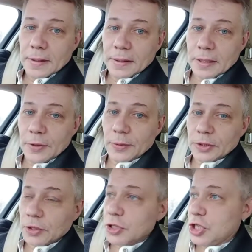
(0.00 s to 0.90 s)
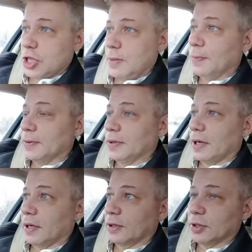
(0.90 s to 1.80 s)
And you as good sheep
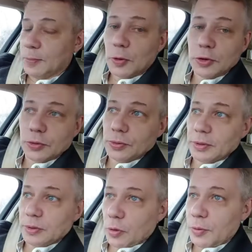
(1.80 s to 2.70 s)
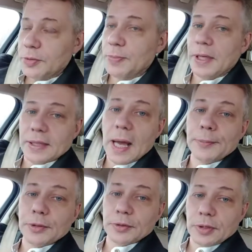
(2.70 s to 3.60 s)
are supposed to always be
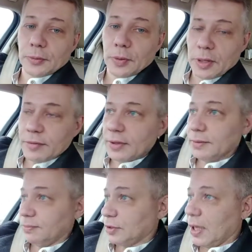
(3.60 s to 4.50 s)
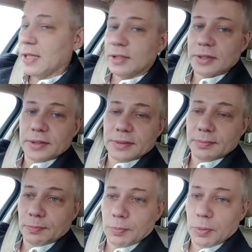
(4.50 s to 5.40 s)
adapted to whatever today's
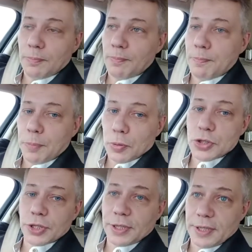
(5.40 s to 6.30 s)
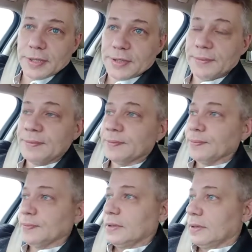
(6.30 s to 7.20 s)
bullshit is.
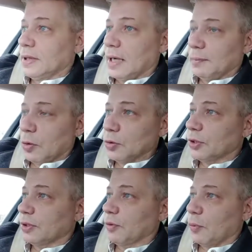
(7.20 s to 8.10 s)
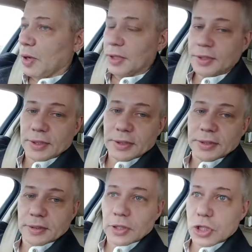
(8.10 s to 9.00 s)
And most of the West
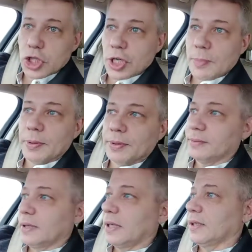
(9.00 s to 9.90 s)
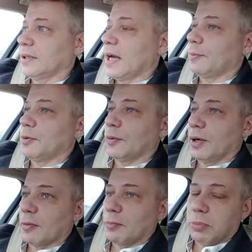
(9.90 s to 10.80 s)
is good sheep, and they adapt to
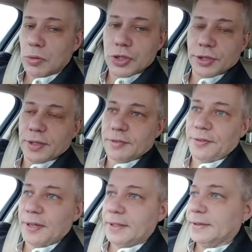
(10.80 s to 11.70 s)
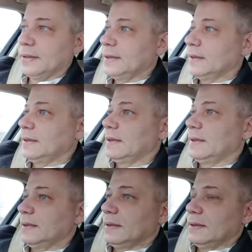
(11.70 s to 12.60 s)
whatever bullshit they're fed.
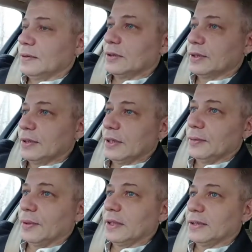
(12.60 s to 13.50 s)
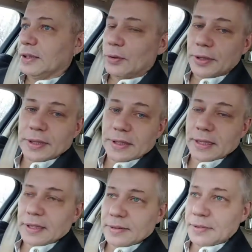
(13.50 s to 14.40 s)
Of course, that's the only thing they're
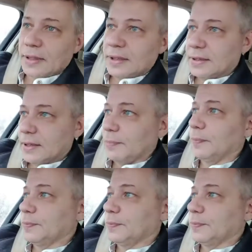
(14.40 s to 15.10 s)
getting. Some